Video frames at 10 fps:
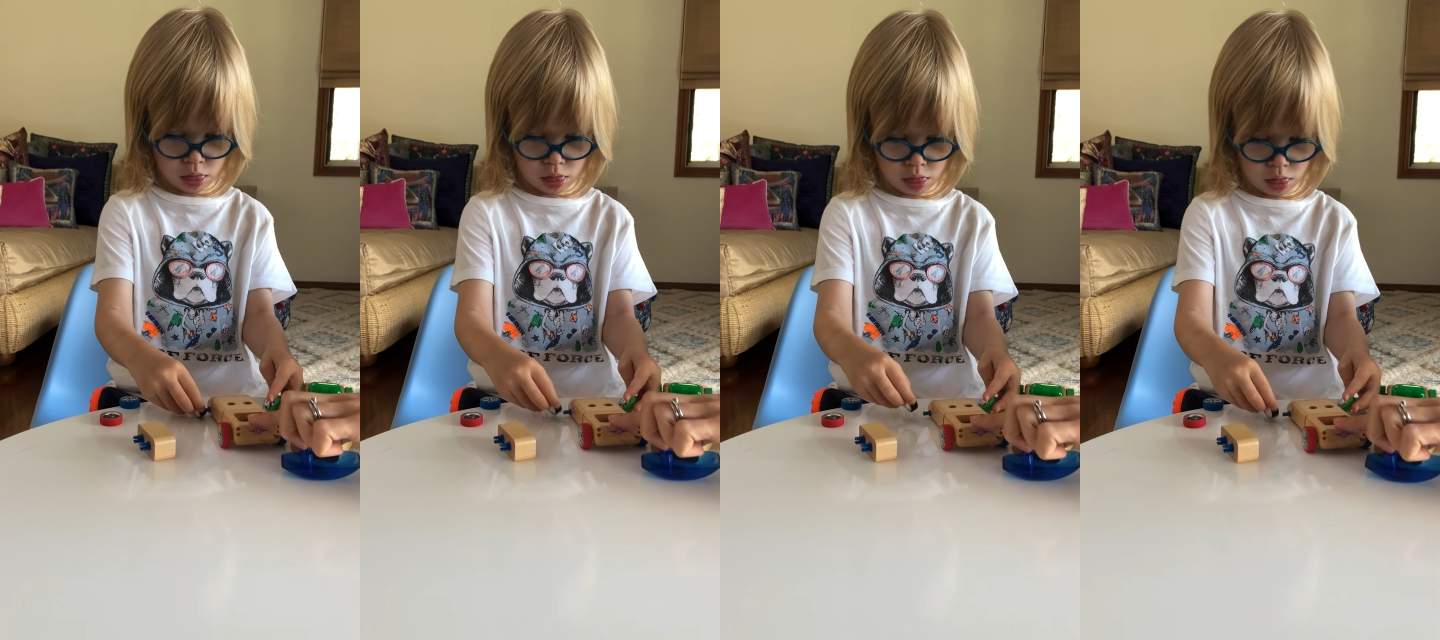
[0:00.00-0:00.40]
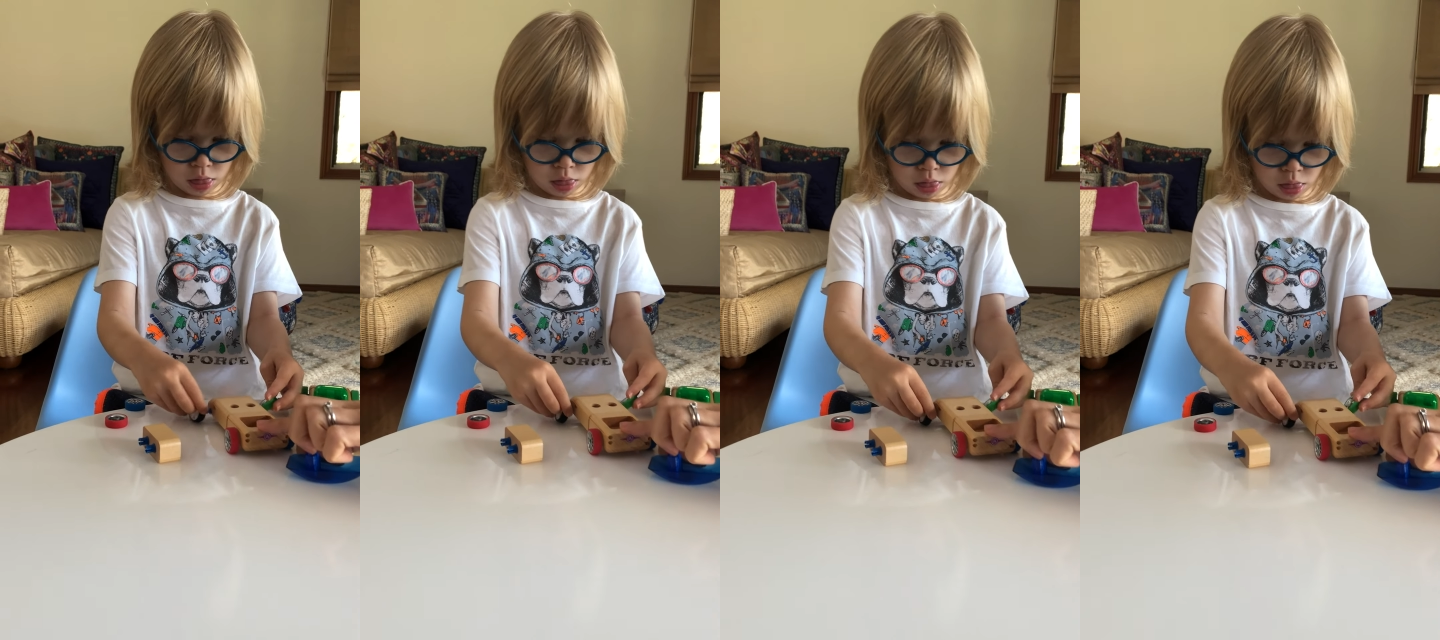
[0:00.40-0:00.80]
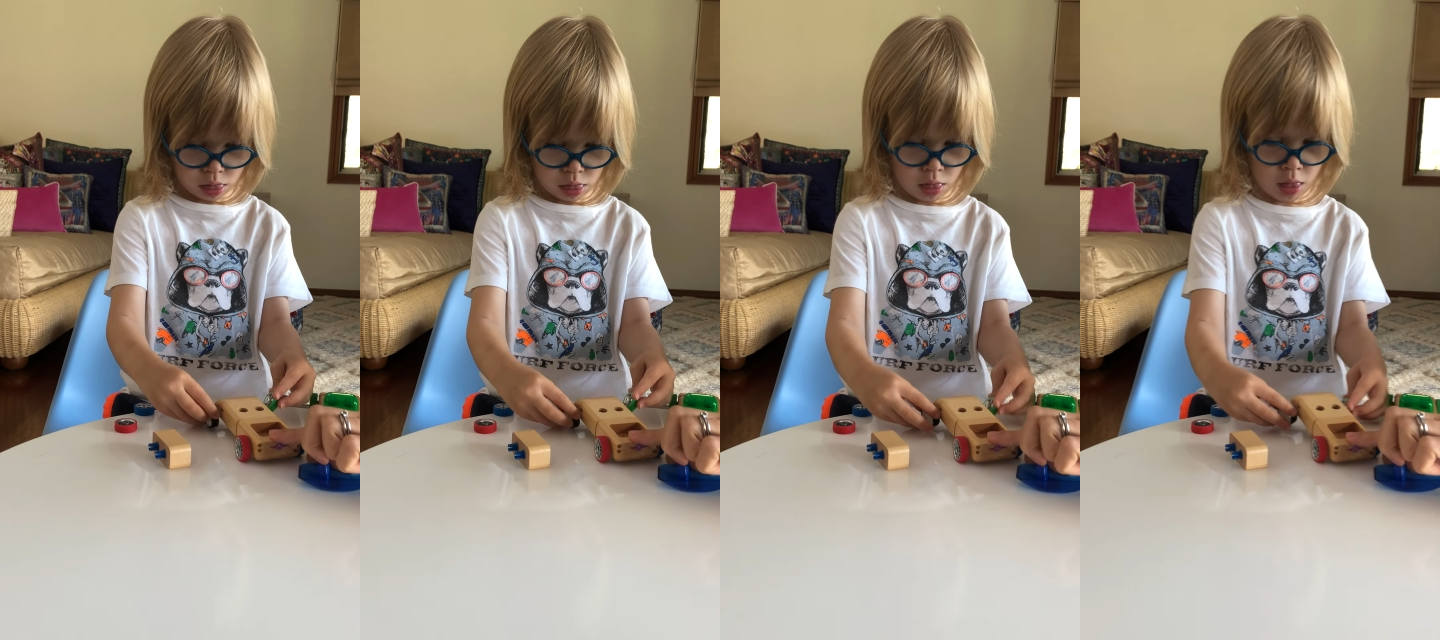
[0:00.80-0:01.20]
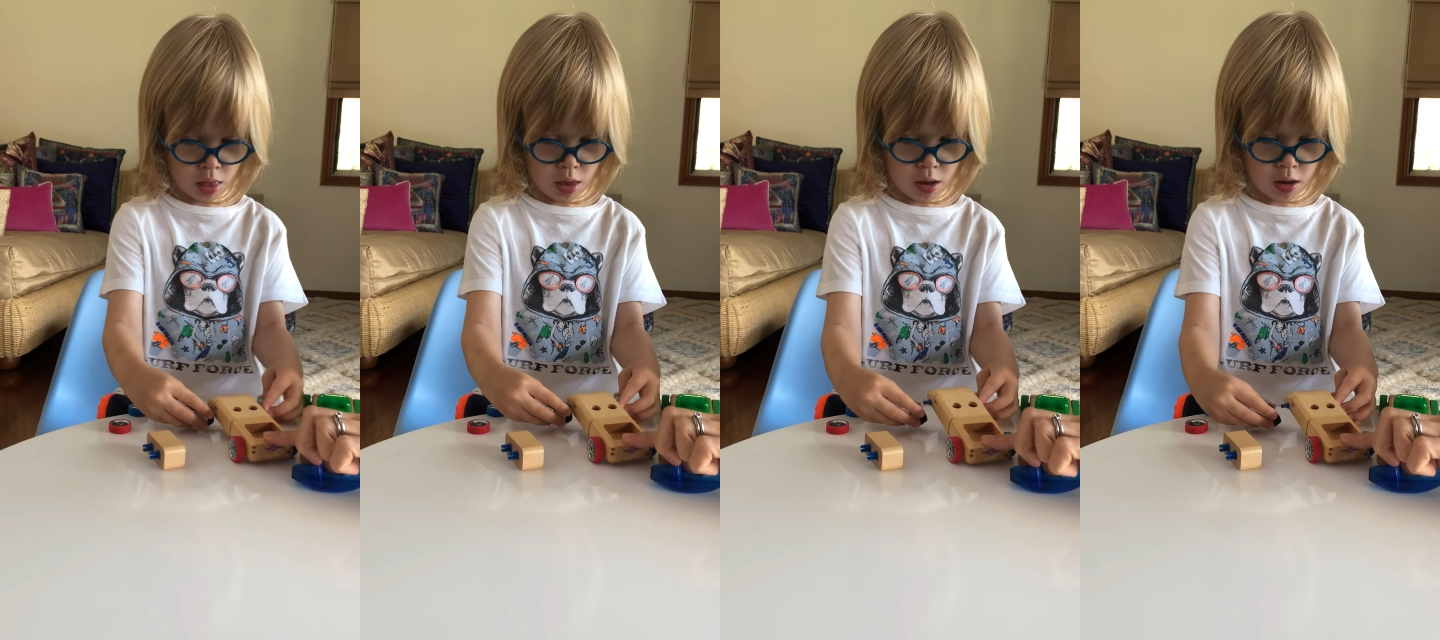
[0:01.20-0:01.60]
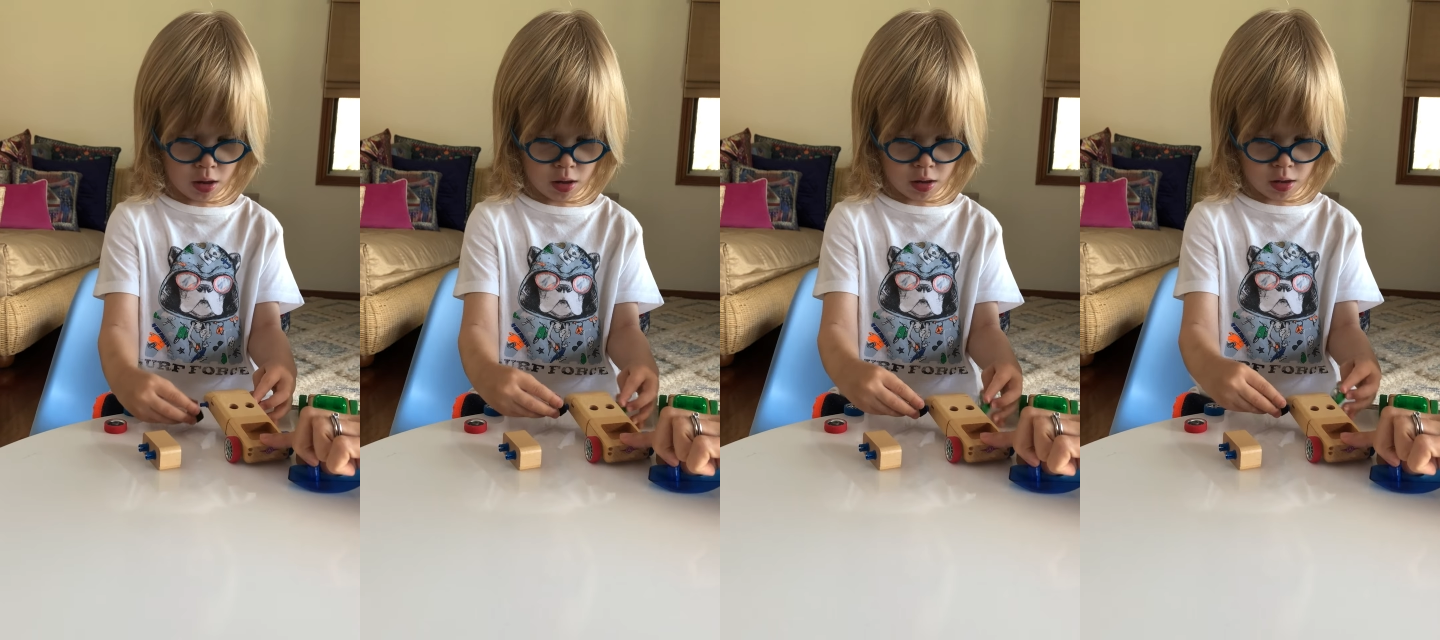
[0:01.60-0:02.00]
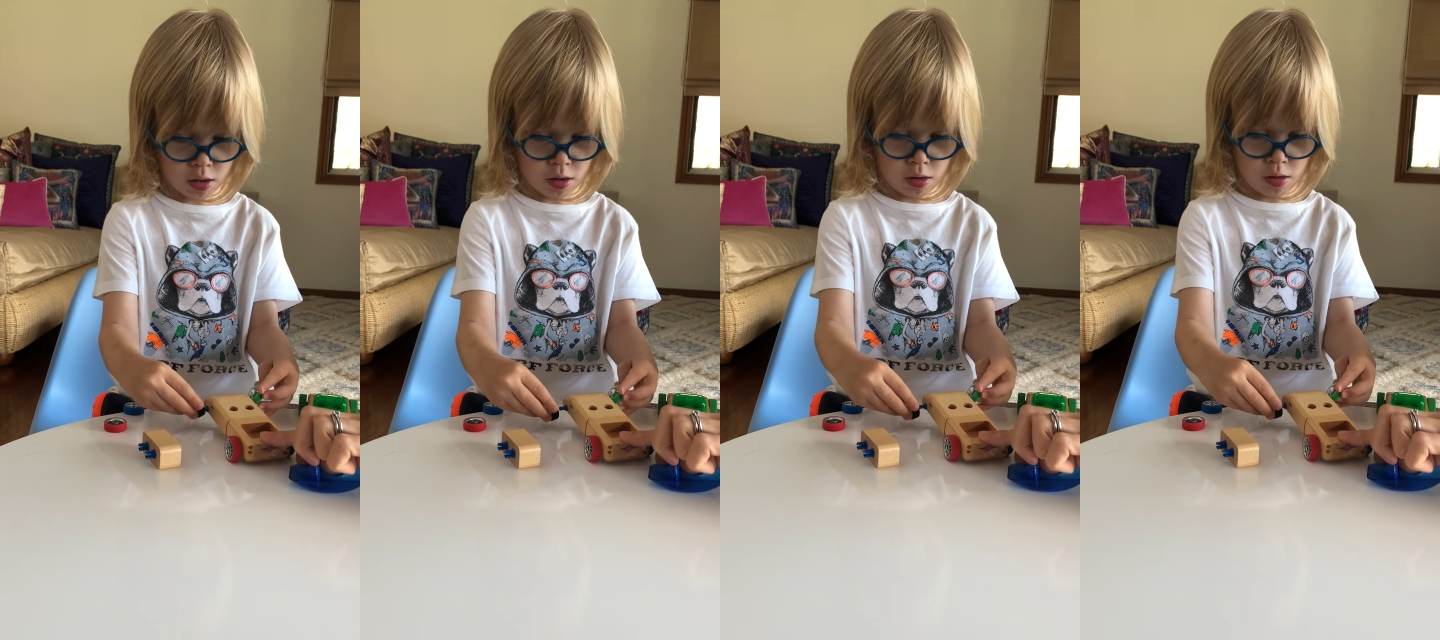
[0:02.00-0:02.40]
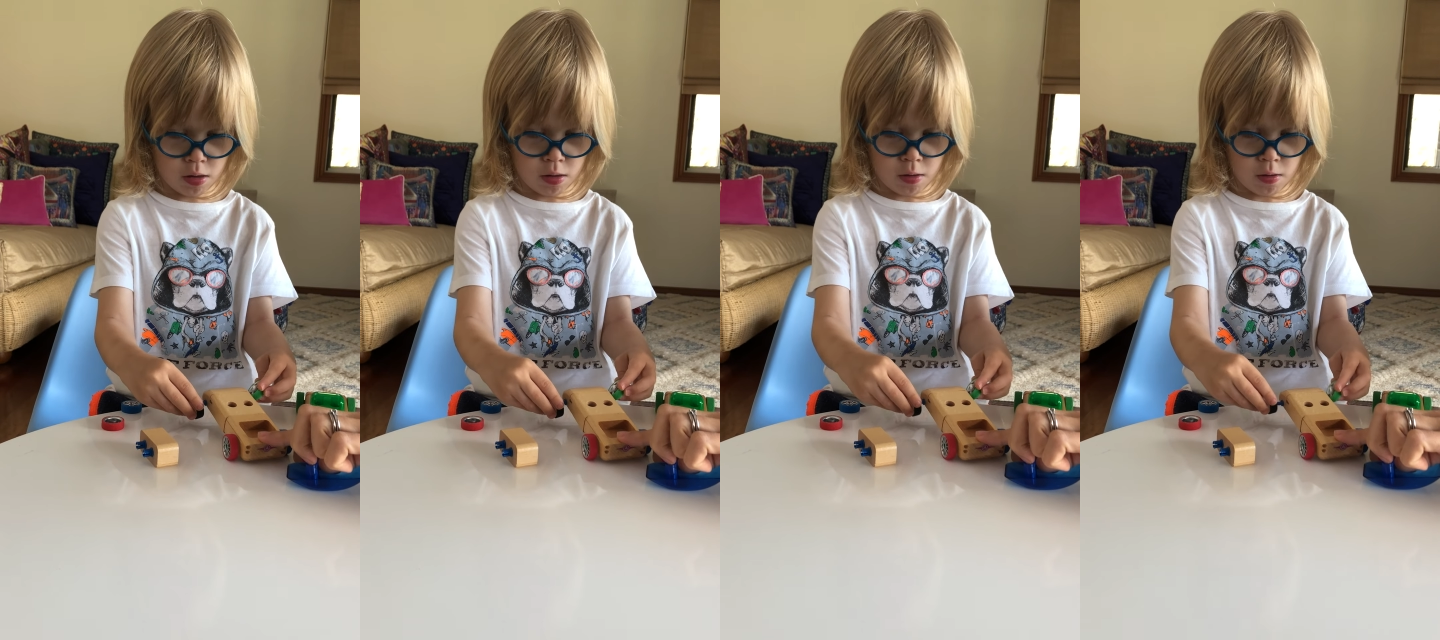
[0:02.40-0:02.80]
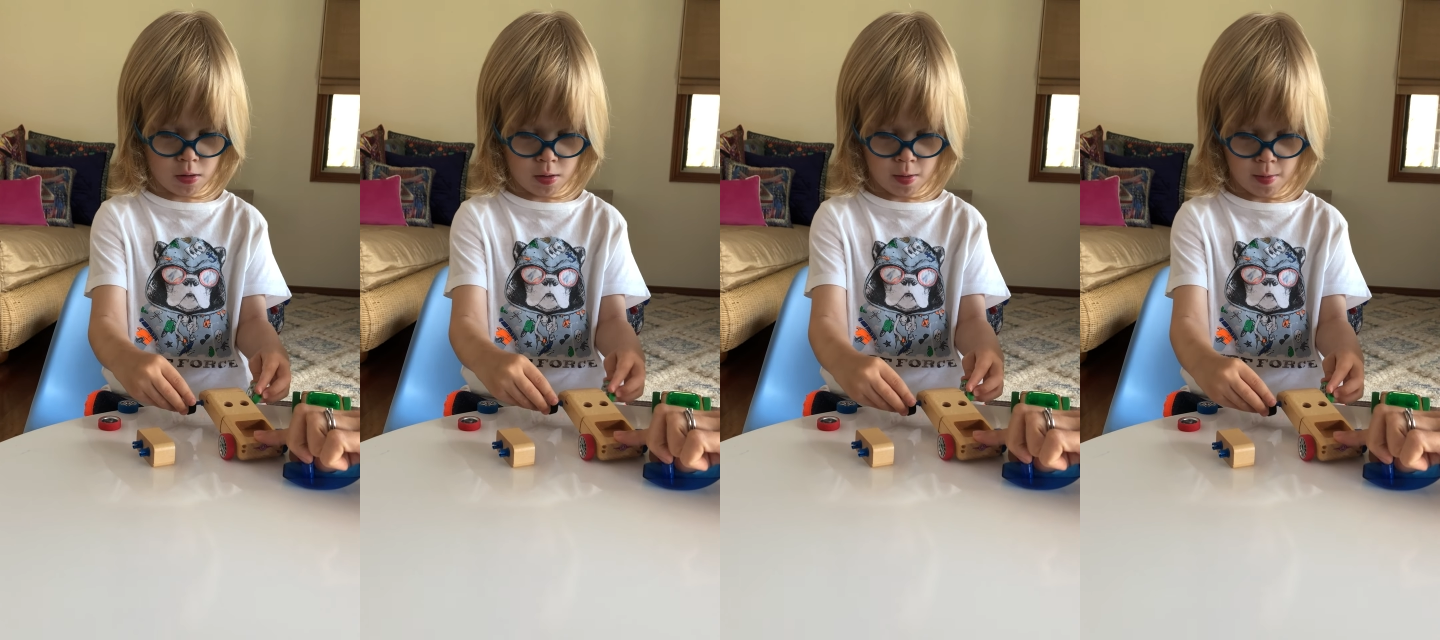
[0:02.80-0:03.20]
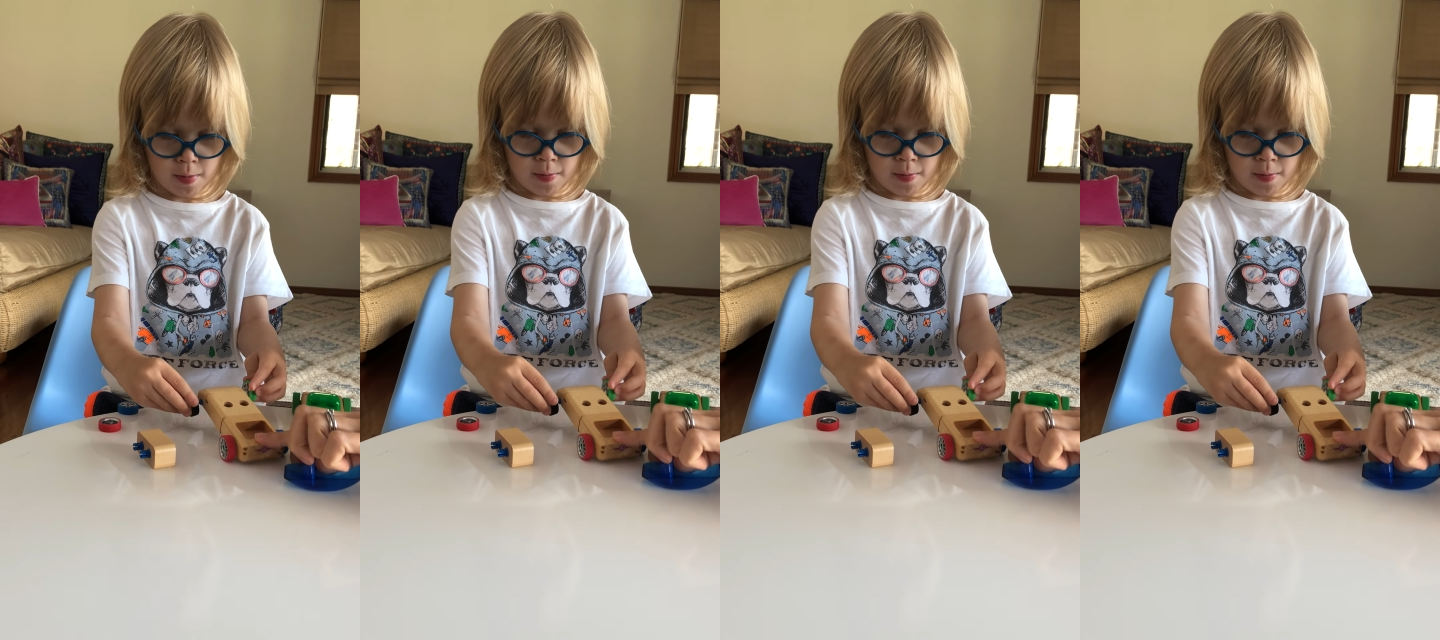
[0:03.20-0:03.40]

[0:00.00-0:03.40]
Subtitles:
Nobody speaks.